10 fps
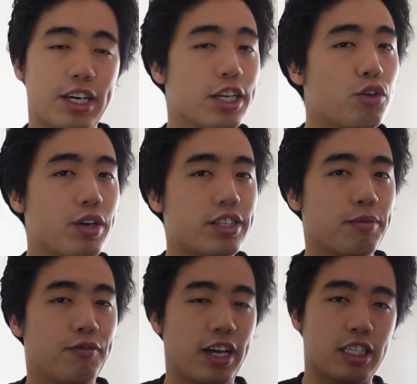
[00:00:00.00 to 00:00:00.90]
increase some
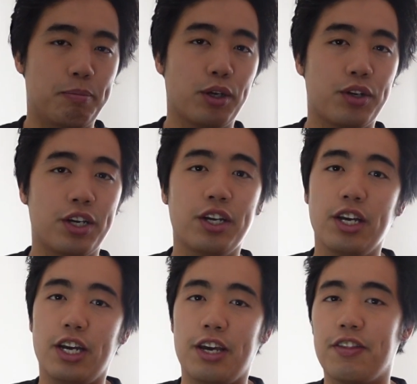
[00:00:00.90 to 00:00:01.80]
flexibility
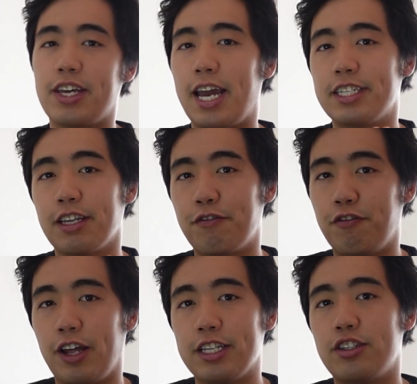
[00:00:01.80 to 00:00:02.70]
in the case that
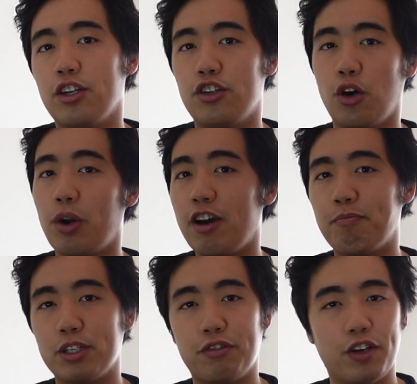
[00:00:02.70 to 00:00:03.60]
flights don't have
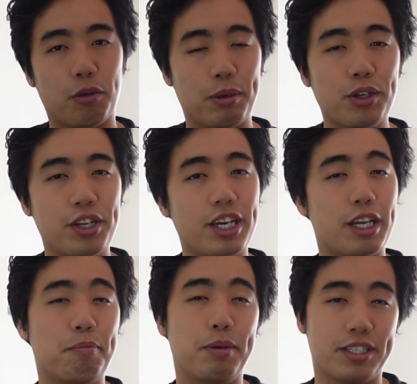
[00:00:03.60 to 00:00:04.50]
much availability
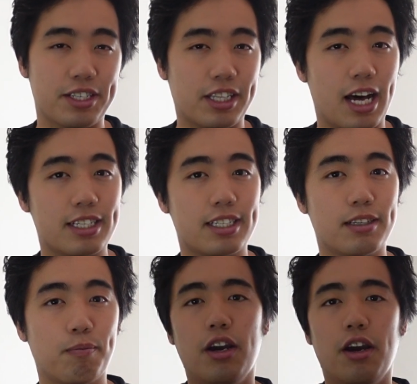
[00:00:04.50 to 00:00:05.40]
in business class.
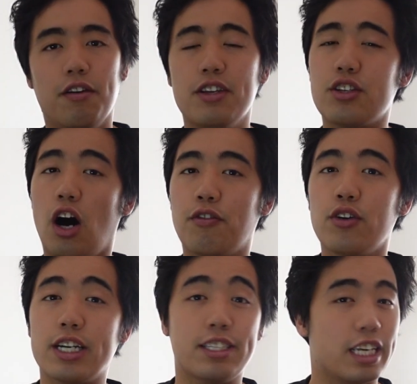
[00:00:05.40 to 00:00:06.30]
This offer
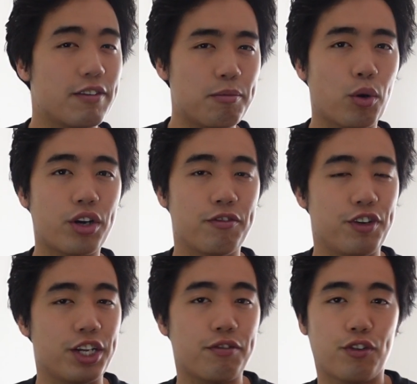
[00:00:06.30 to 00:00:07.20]
is even more
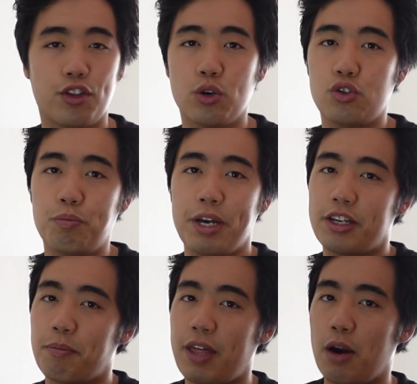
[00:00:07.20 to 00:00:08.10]
convenient for those who picked
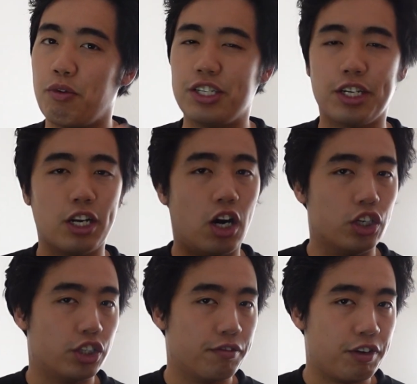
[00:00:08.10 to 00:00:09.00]
up that recent
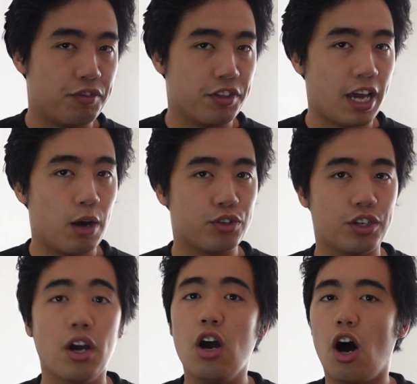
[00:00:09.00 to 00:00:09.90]

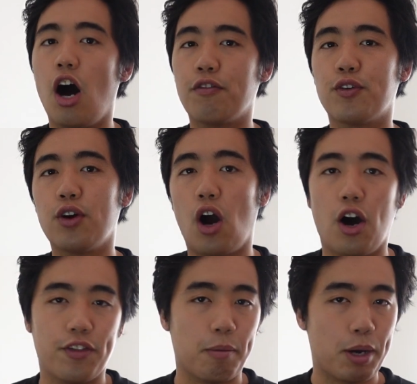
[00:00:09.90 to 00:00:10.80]
$150,000 offer
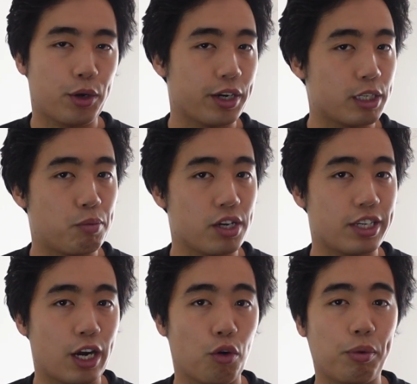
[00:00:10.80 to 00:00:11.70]
on the American Express
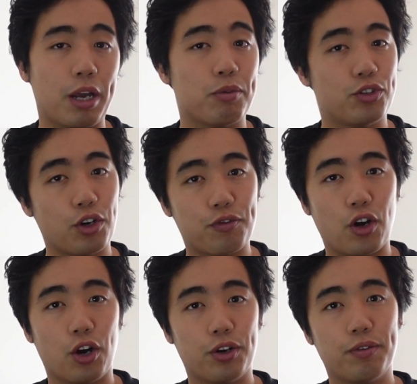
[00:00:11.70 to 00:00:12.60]
Aeroplan Reserve
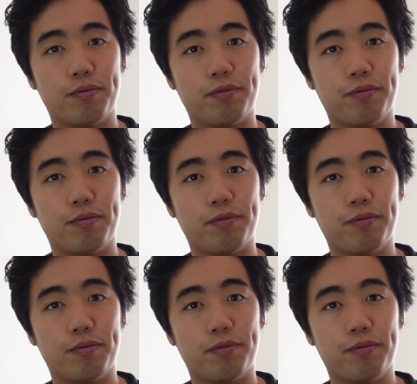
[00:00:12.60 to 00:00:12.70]
card.